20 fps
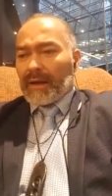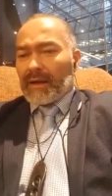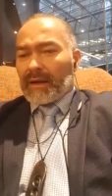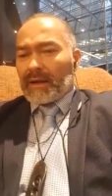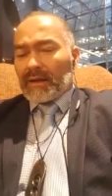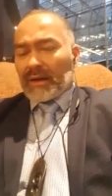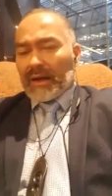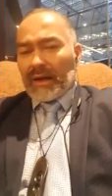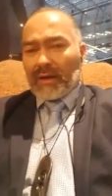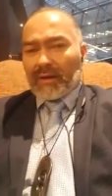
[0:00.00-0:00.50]

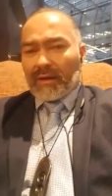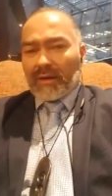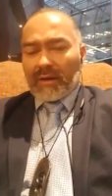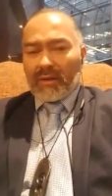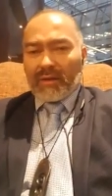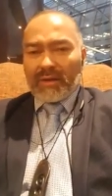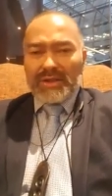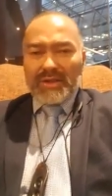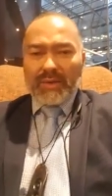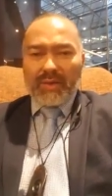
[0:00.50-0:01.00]
Now, I
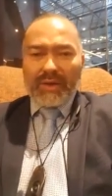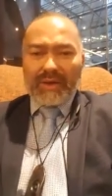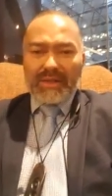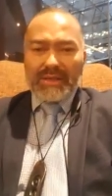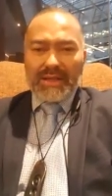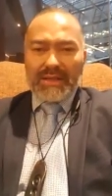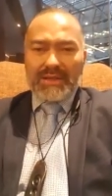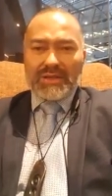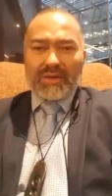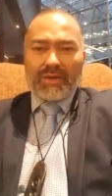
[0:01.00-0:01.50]
also want to
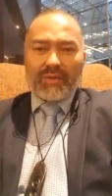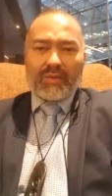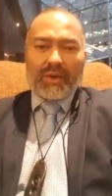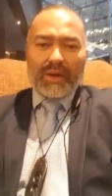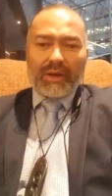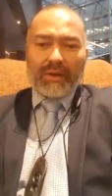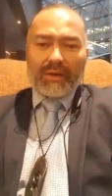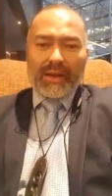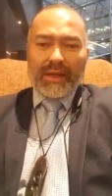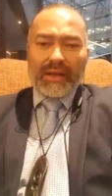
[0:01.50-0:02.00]
touch on one
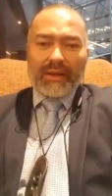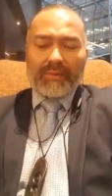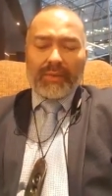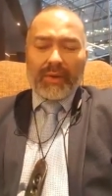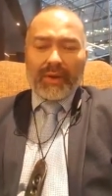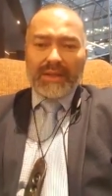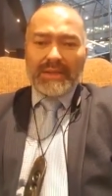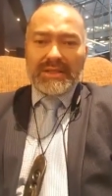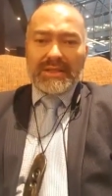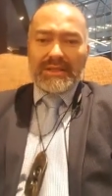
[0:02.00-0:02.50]
of the
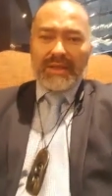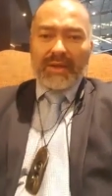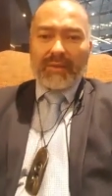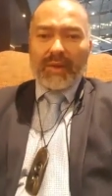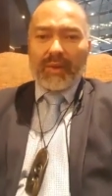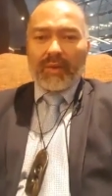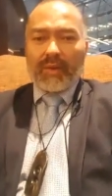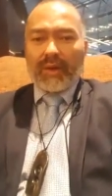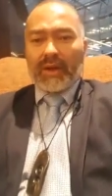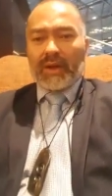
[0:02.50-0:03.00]
policies that we're
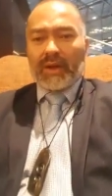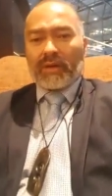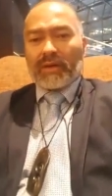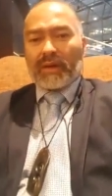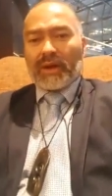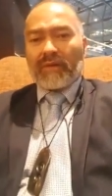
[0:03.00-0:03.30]
working on.